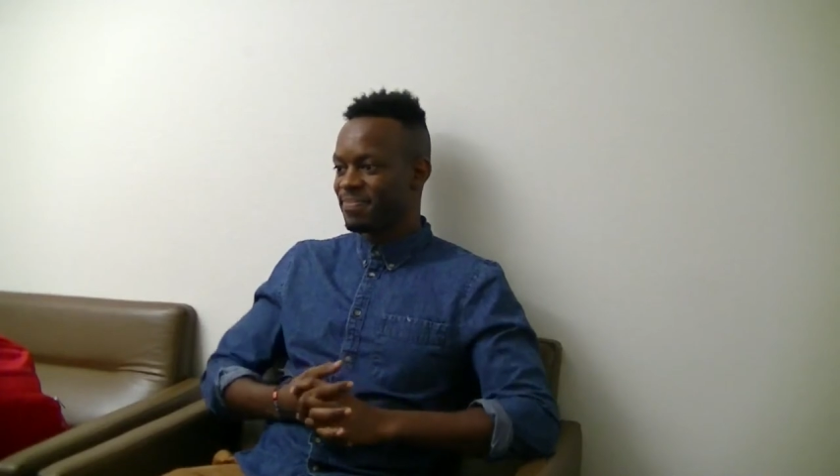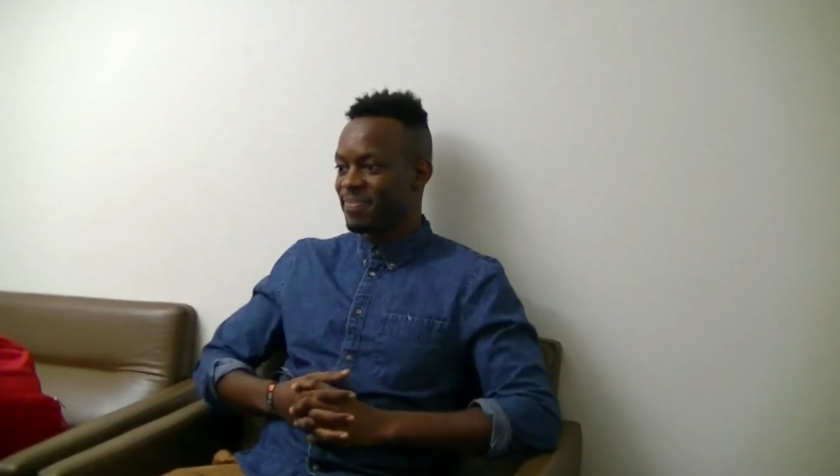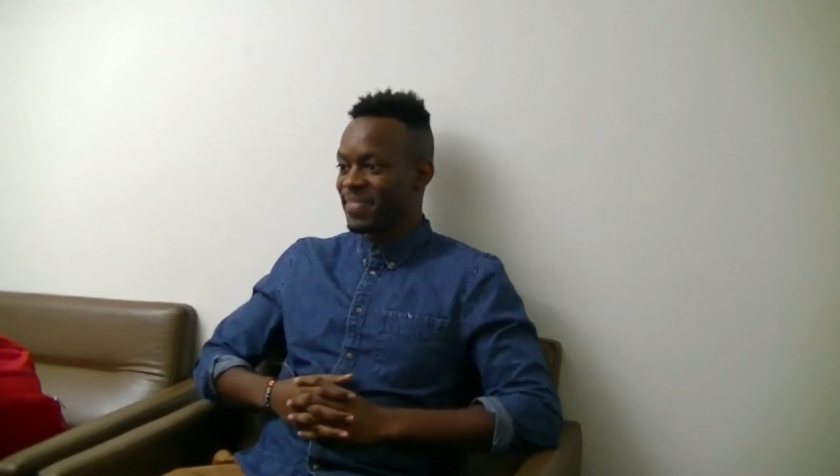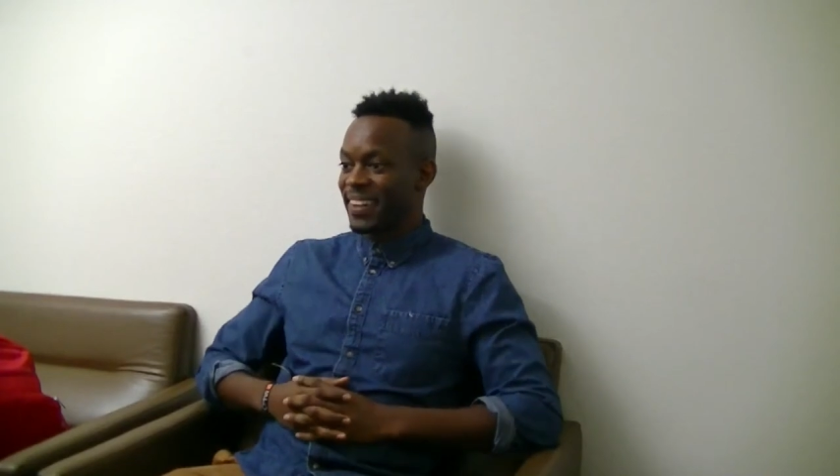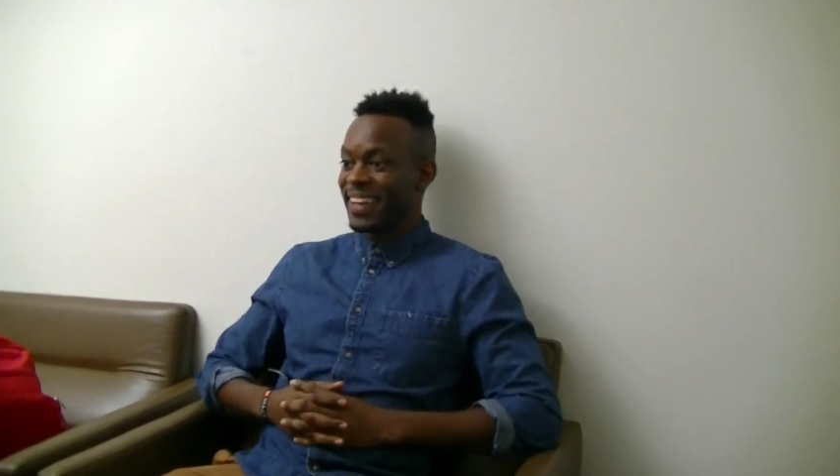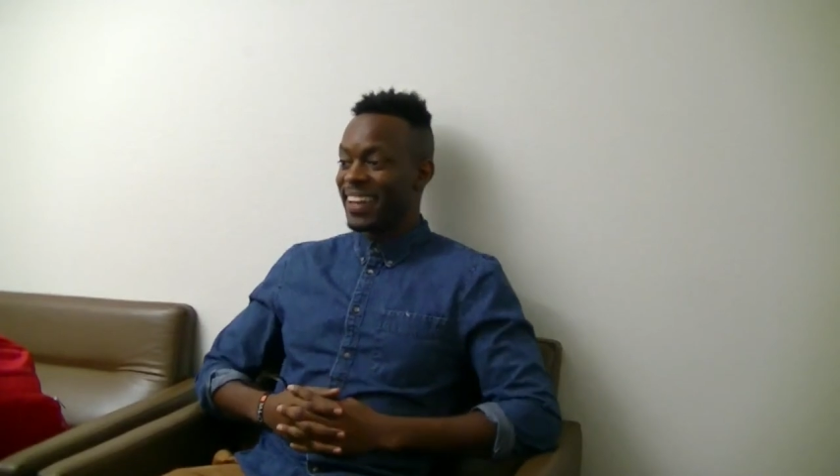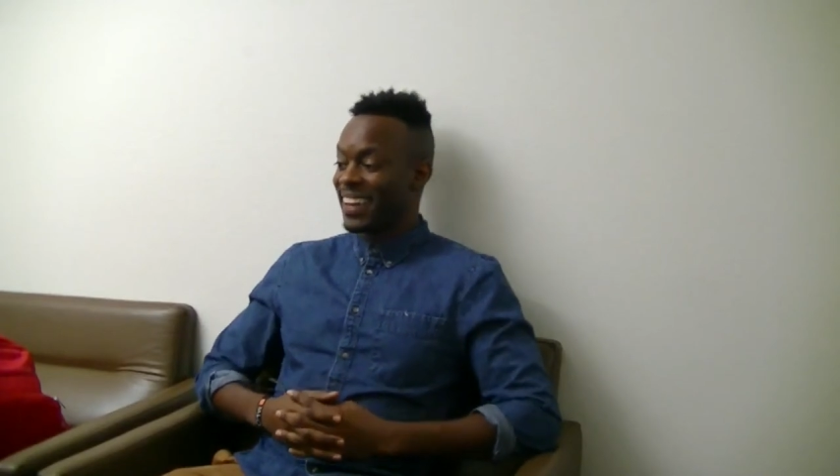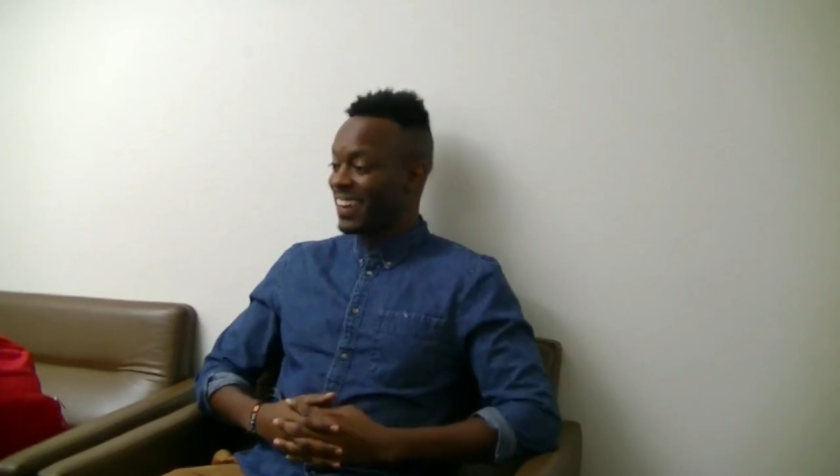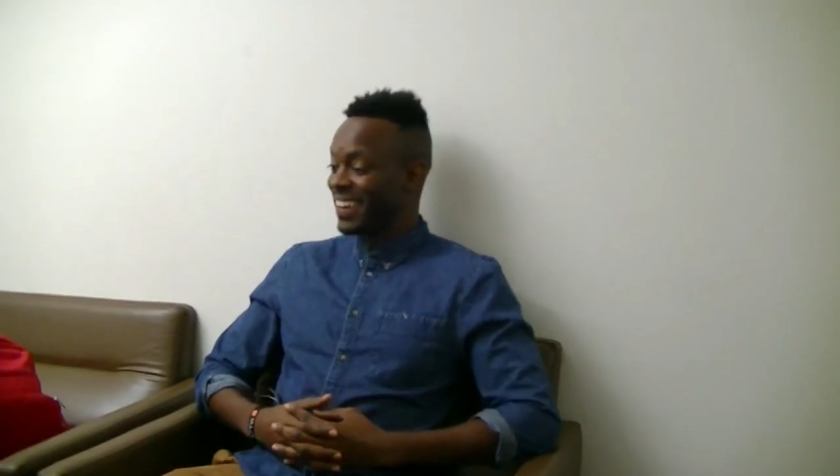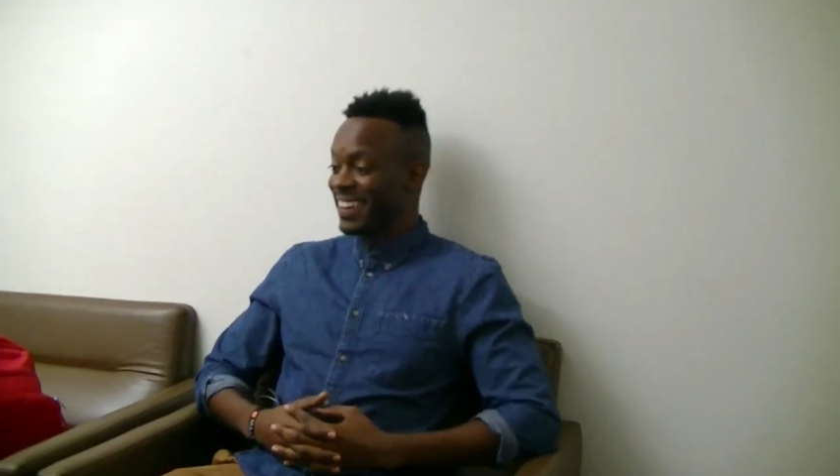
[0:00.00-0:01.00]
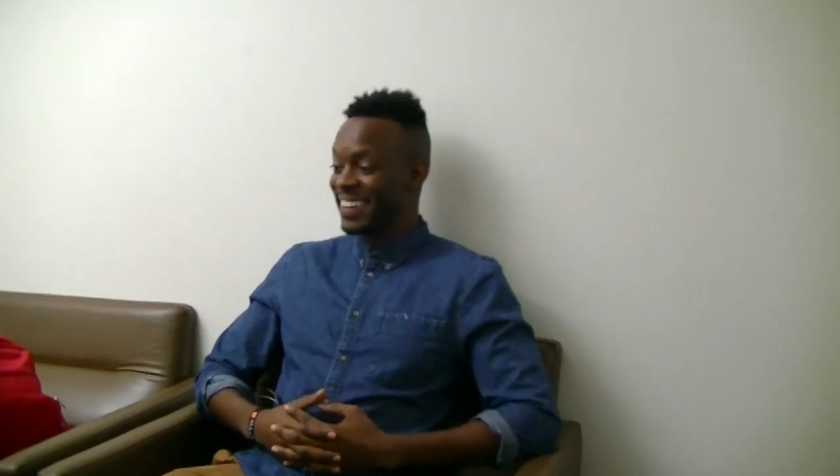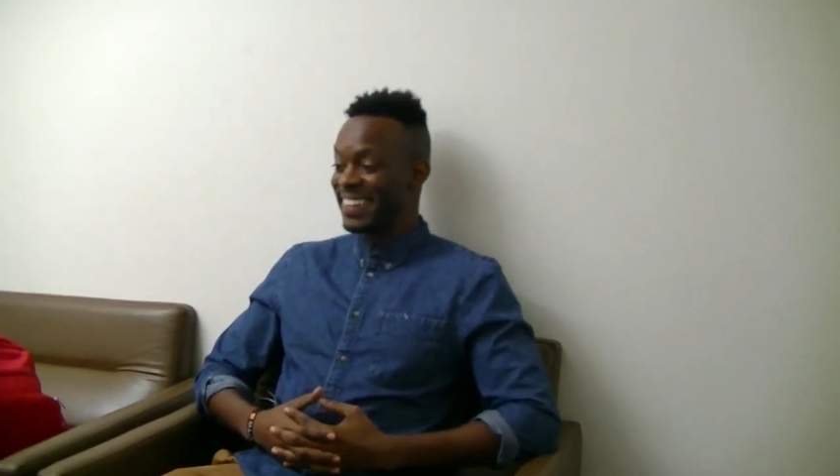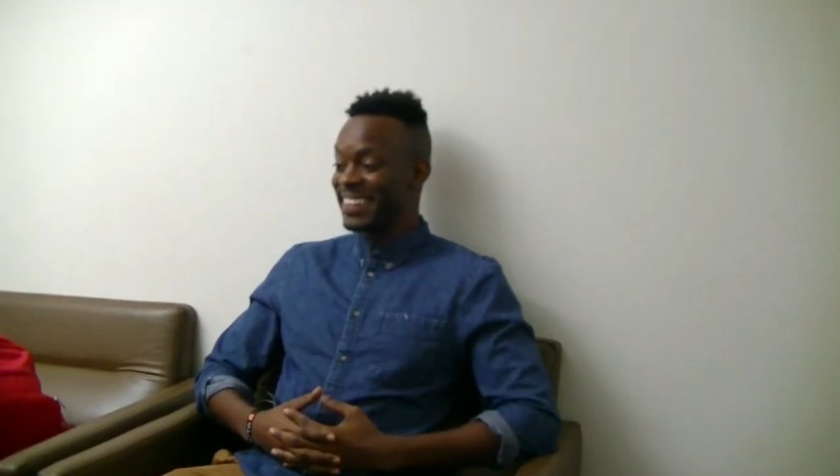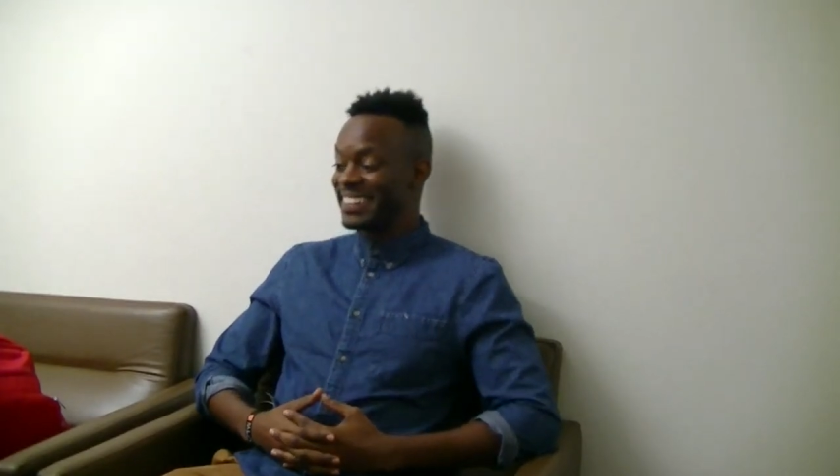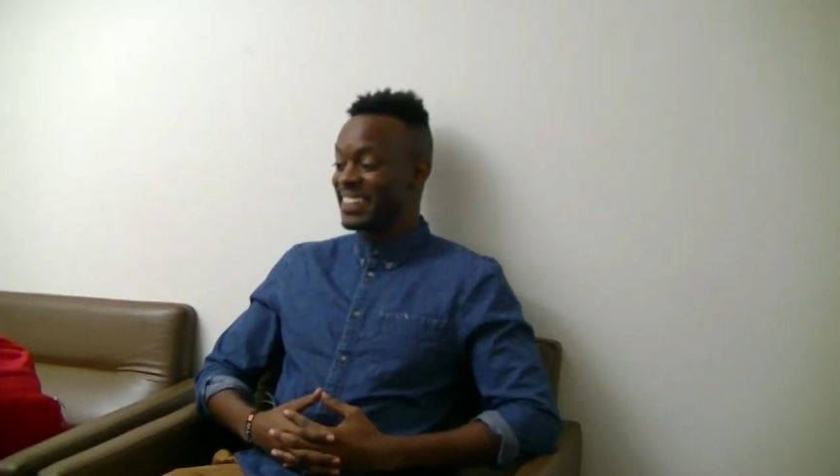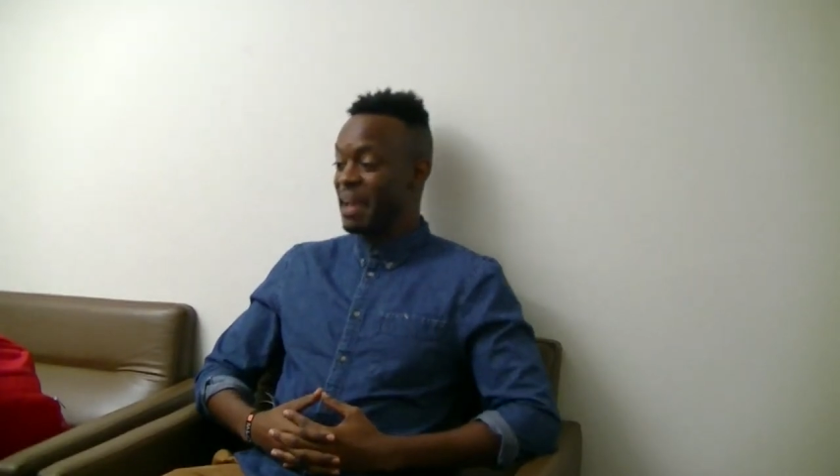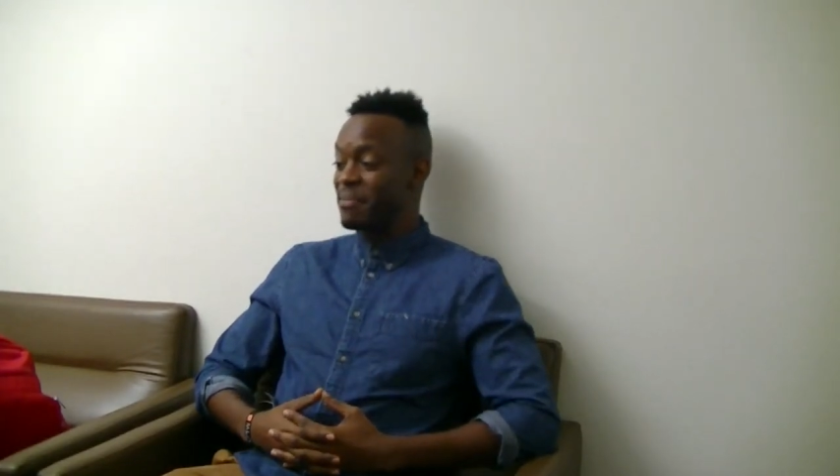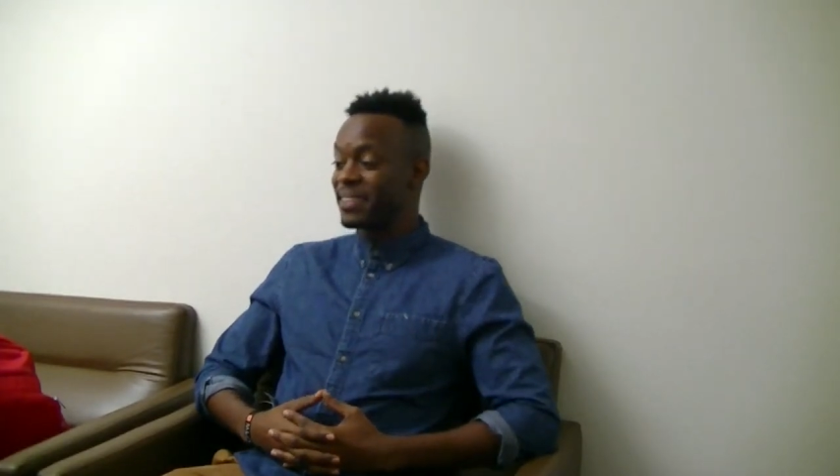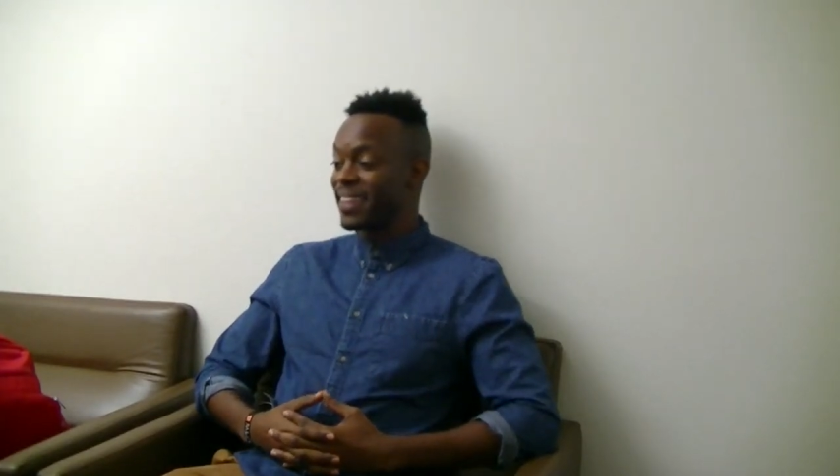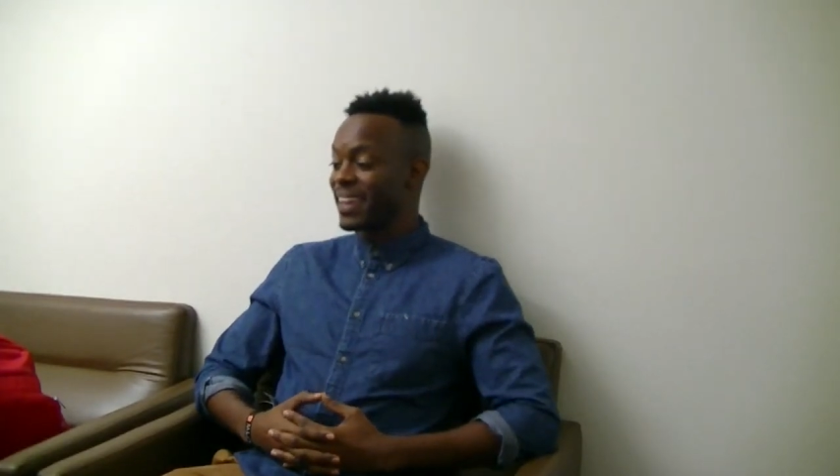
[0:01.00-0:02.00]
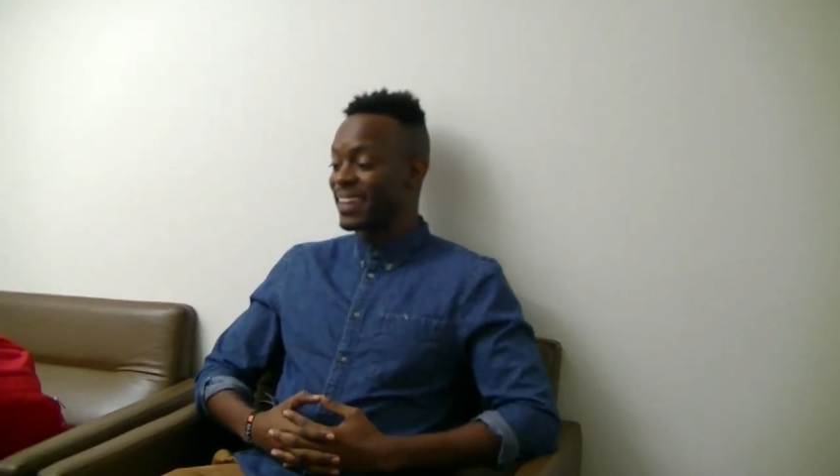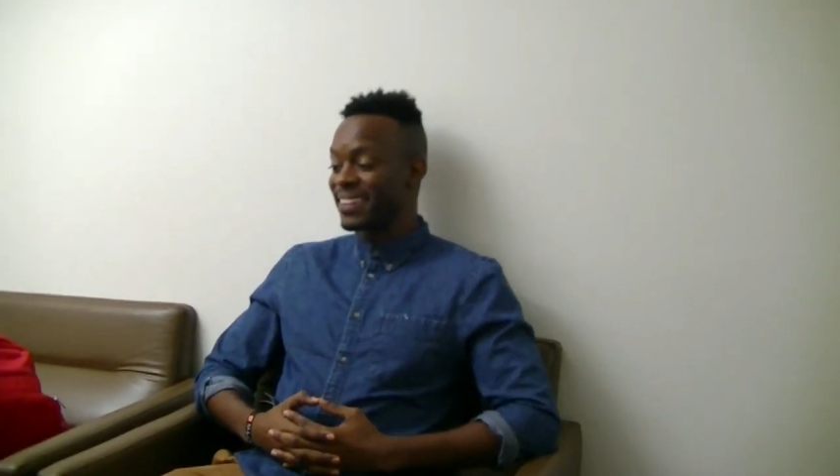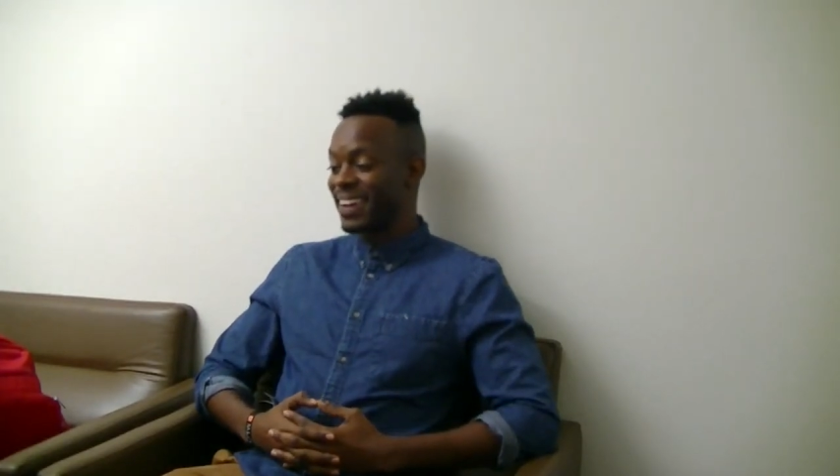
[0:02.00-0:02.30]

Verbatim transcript: for? Uh, everything.